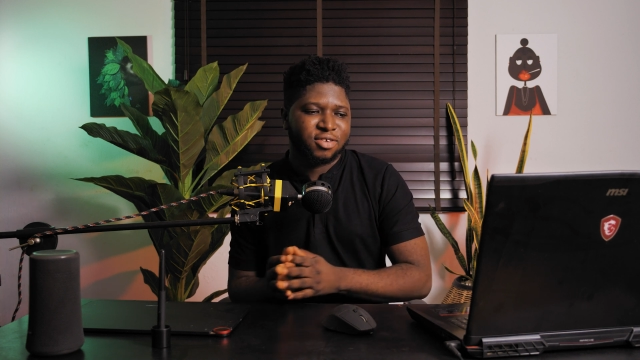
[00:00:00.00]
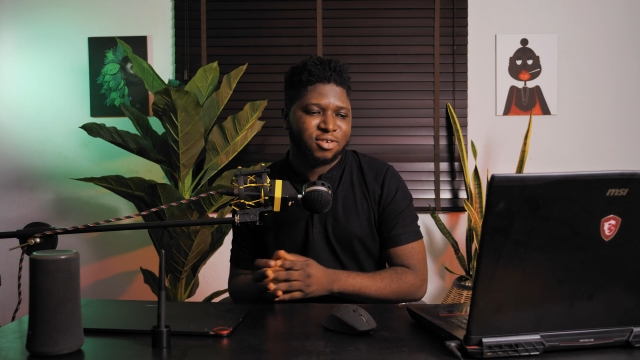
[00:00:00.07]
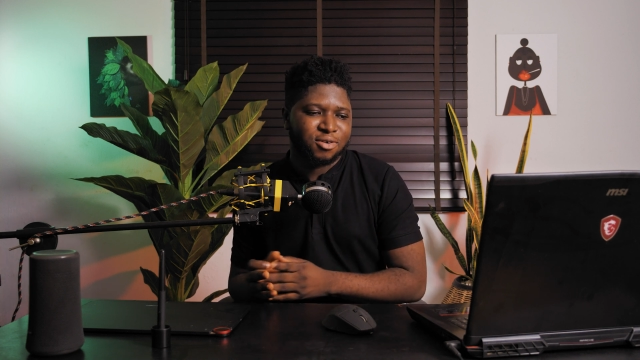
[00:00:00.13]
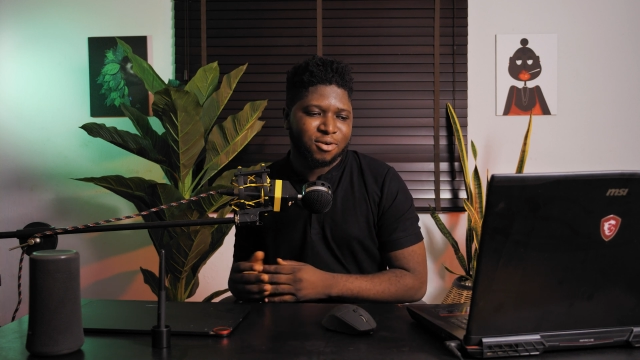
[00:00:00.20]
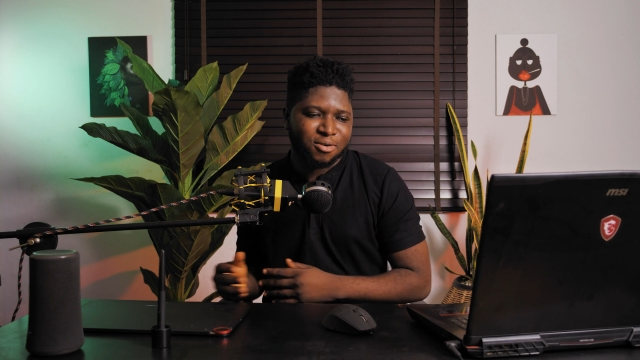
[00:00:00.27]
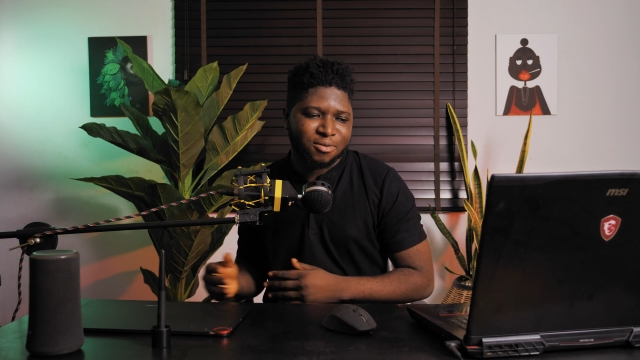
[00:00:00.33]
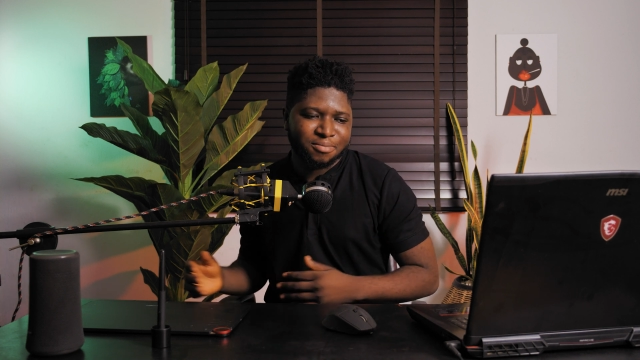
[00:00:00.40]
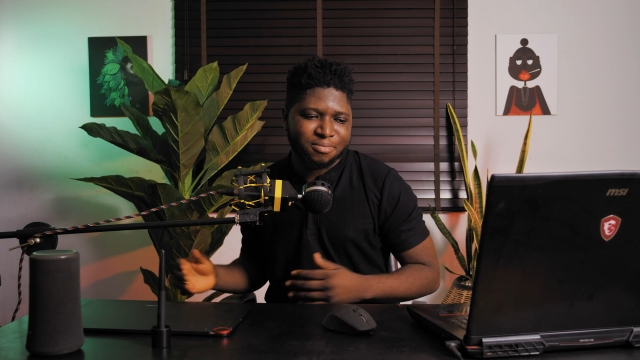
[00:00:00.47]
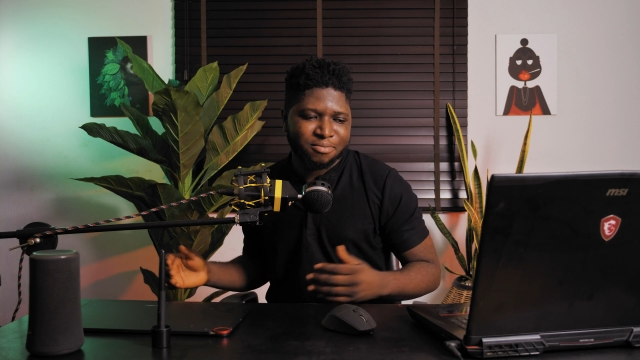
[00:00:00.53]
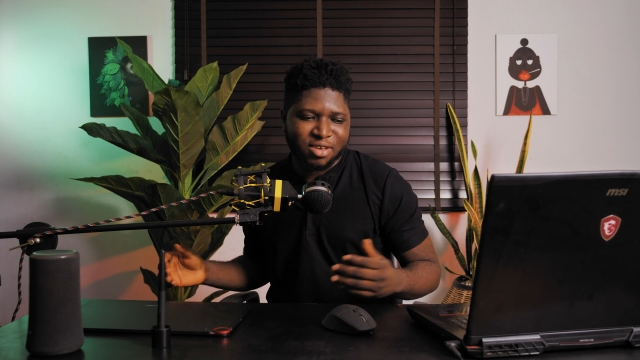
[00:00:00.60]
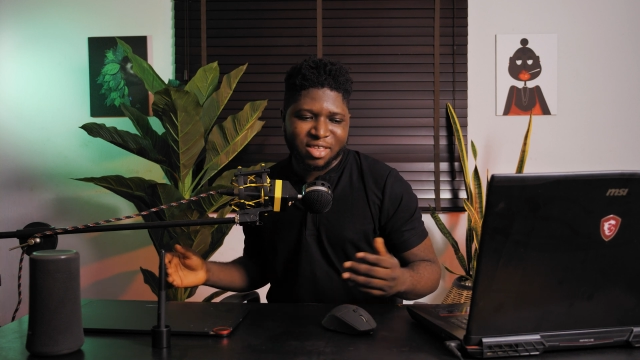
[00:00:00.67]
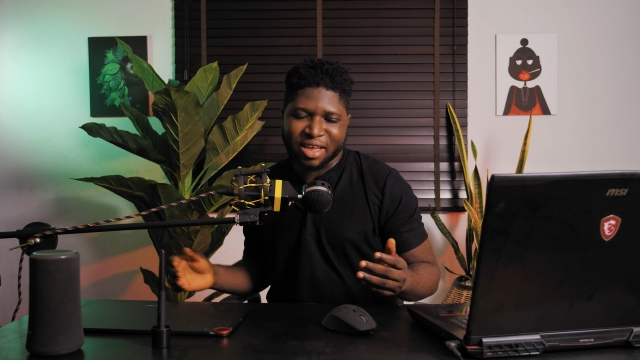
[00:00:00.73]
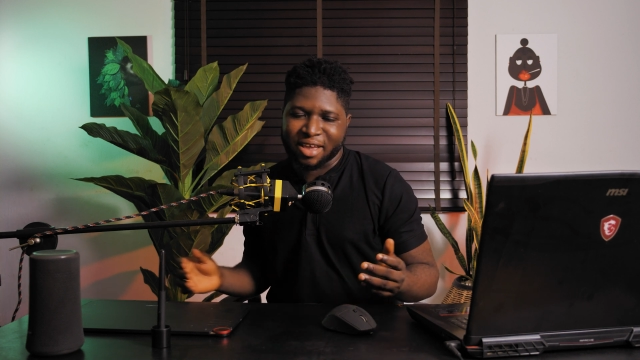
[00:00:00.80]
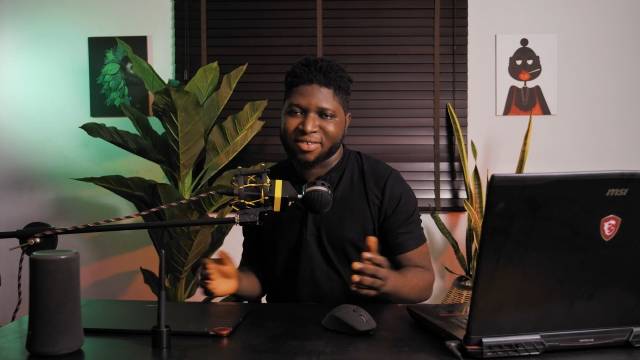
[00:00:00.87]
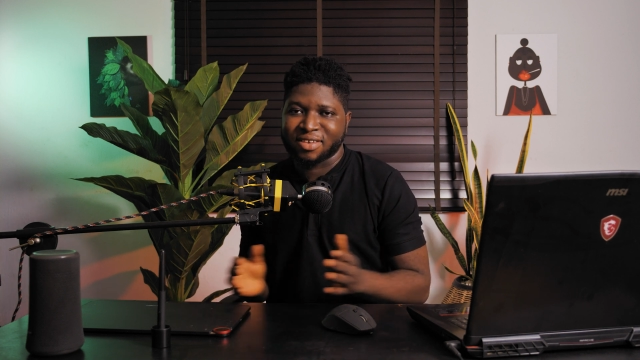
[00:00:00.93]
So
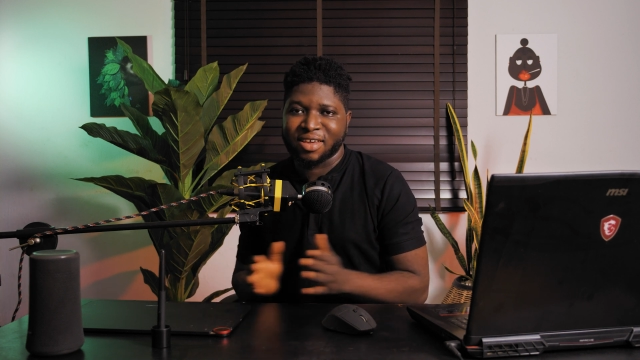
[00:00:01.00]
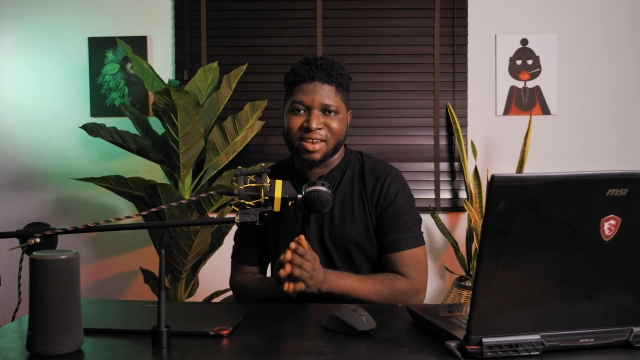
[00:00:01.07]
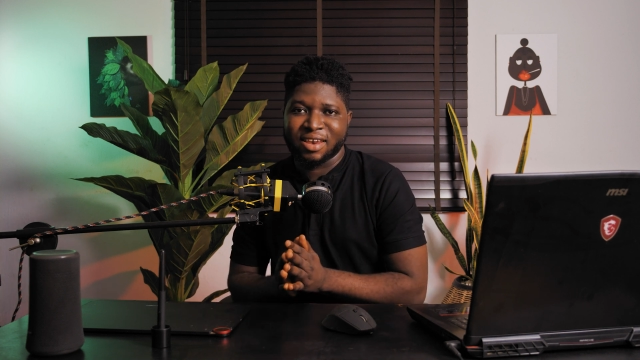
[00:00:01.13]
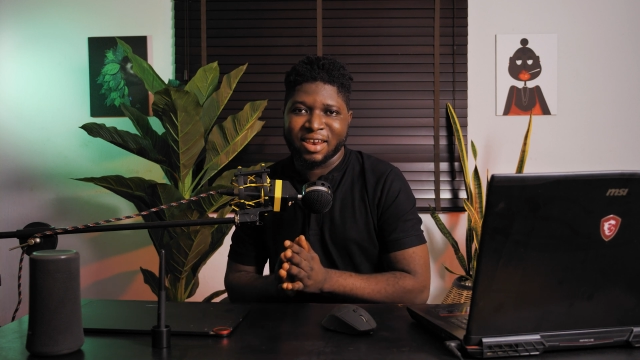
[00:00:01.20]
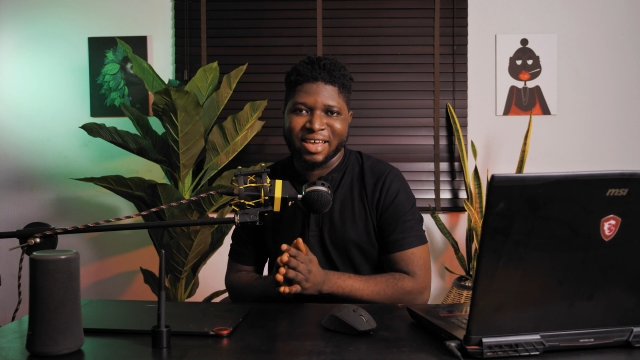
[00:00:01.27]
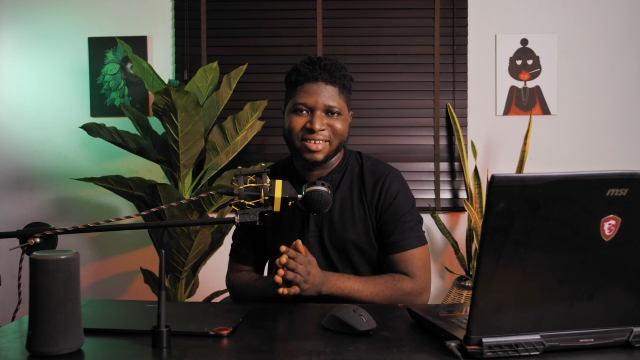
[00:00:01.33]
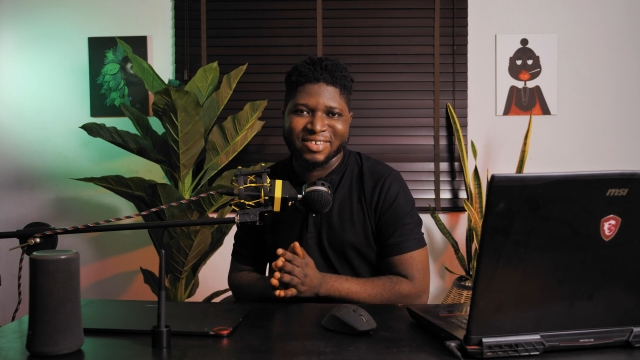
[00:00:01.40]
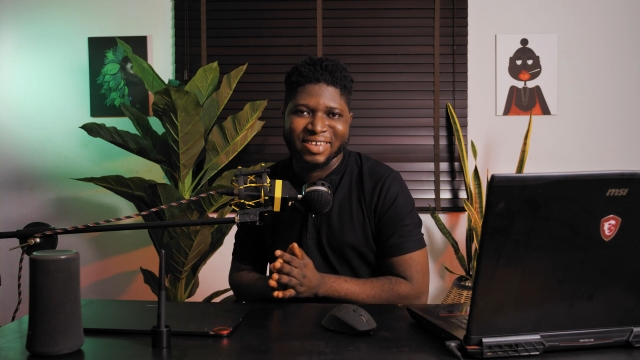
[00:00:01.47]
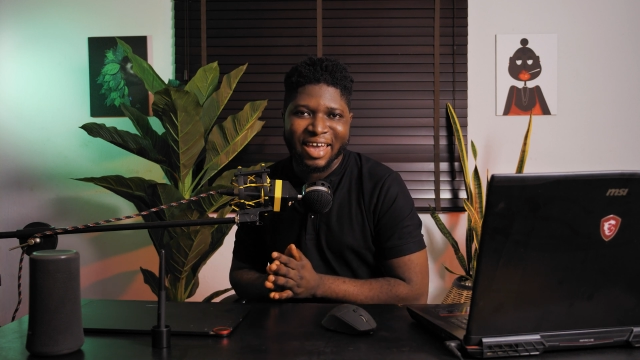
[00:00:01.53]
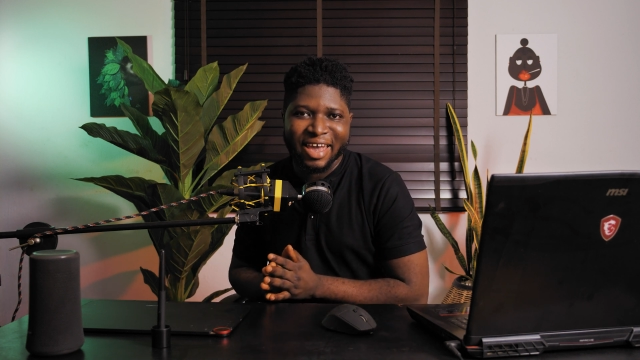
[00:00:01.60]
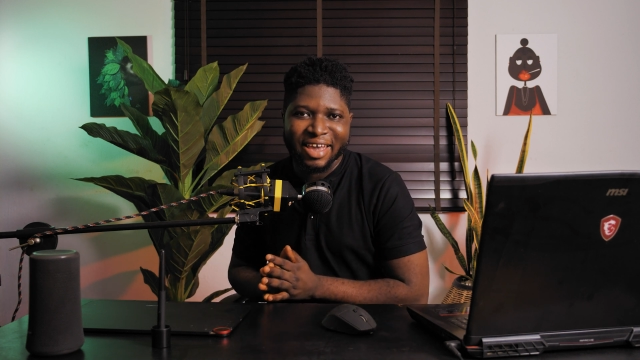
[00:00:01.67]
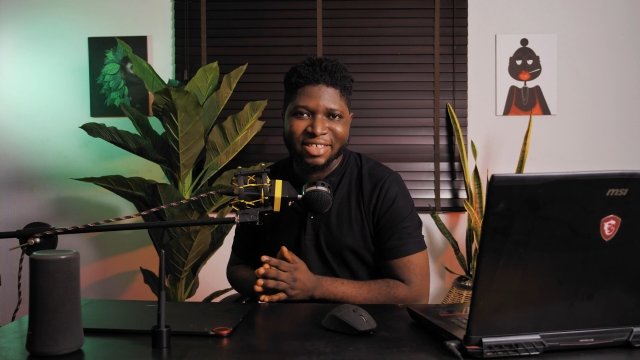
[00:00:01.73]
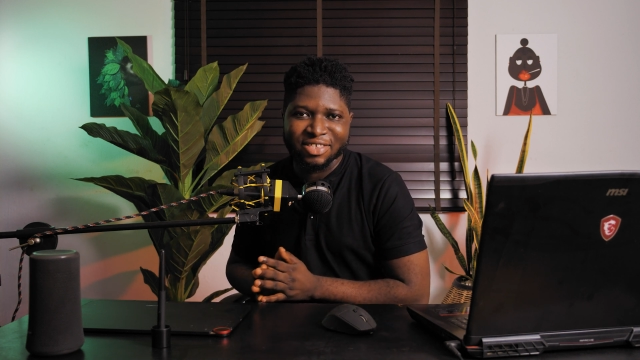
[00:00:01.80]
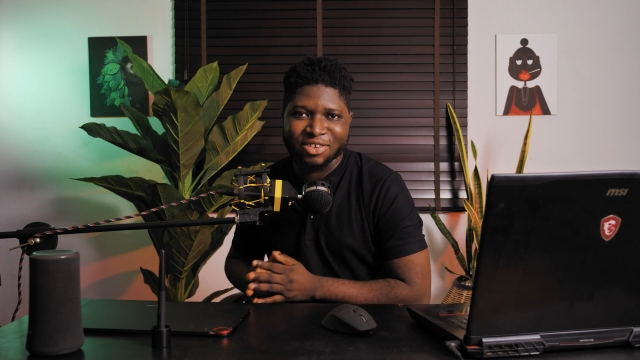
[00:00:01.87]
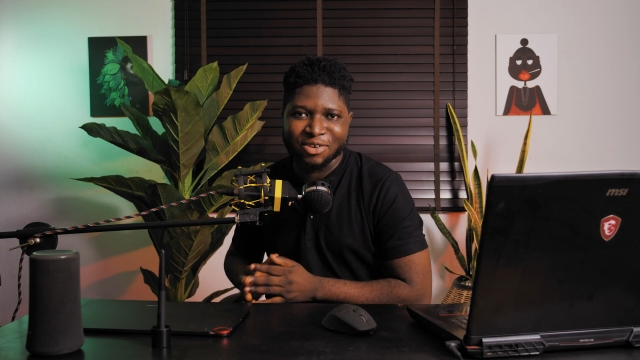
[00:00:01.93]
with that said, let's
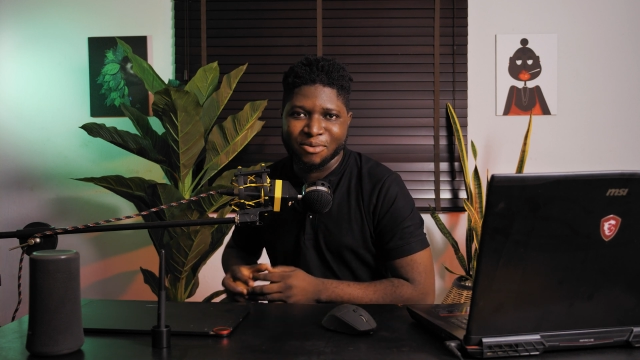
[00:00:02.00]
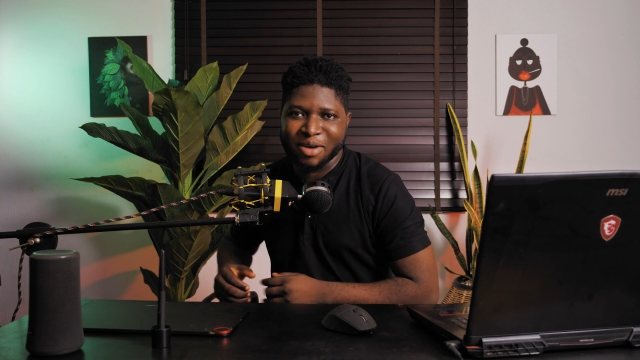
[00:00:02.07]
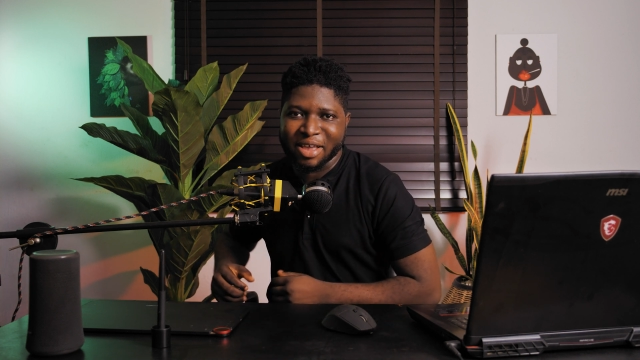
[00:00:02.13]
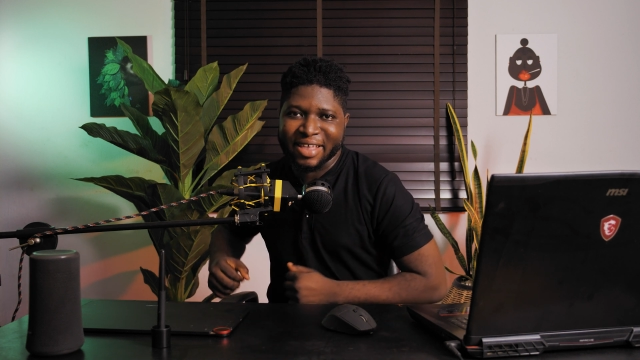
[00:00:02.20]
get into